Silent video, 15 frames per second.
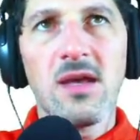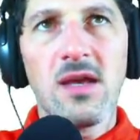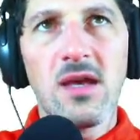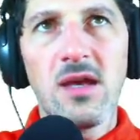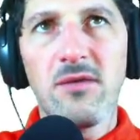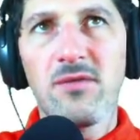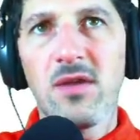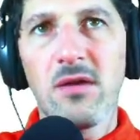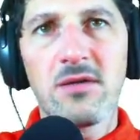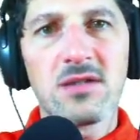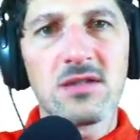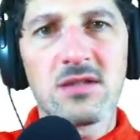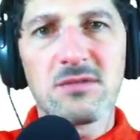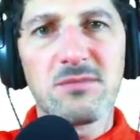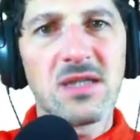If there is
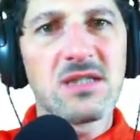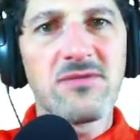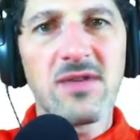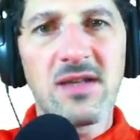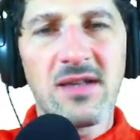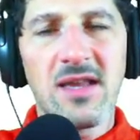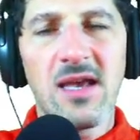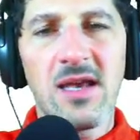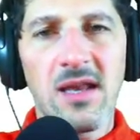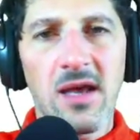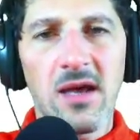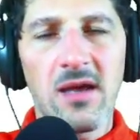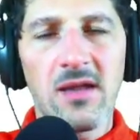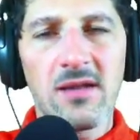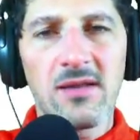a specific
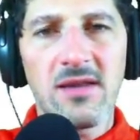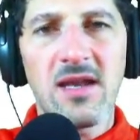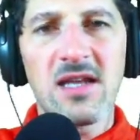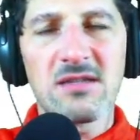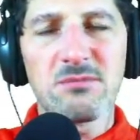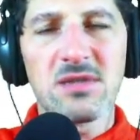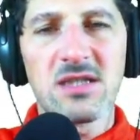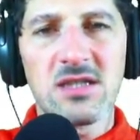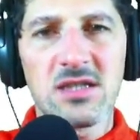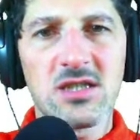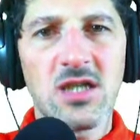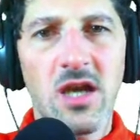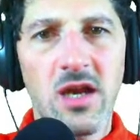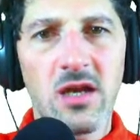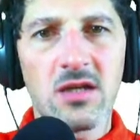data that has been
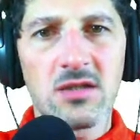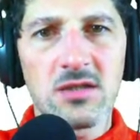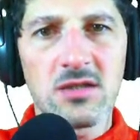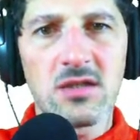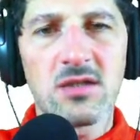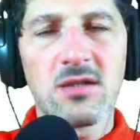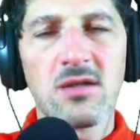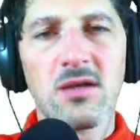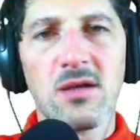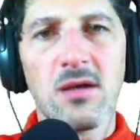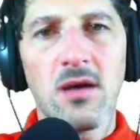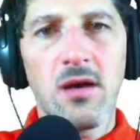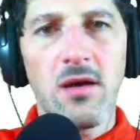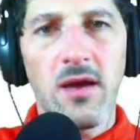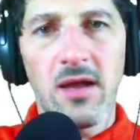changed,
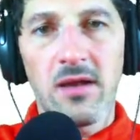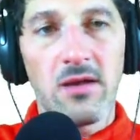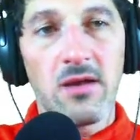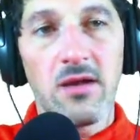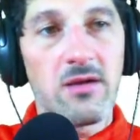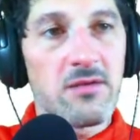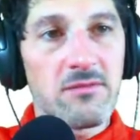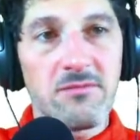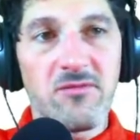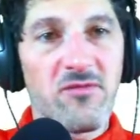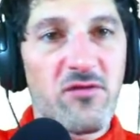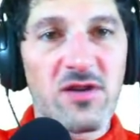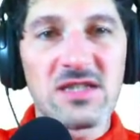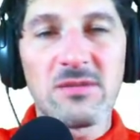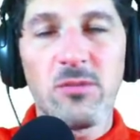and
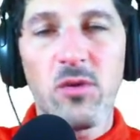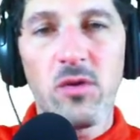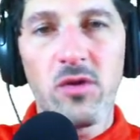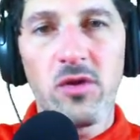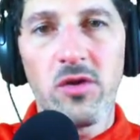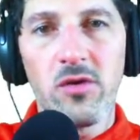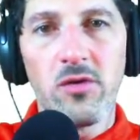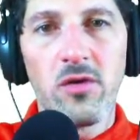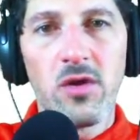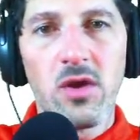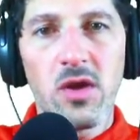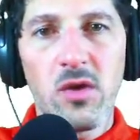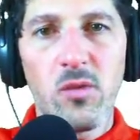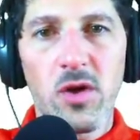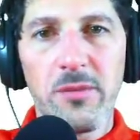for example, you
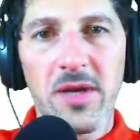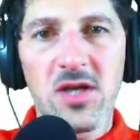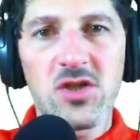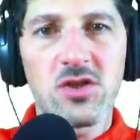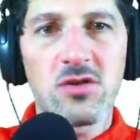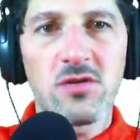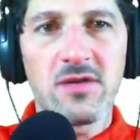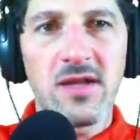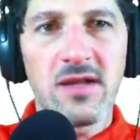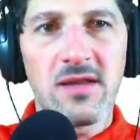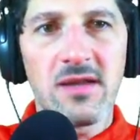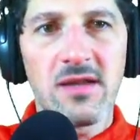want to make sure that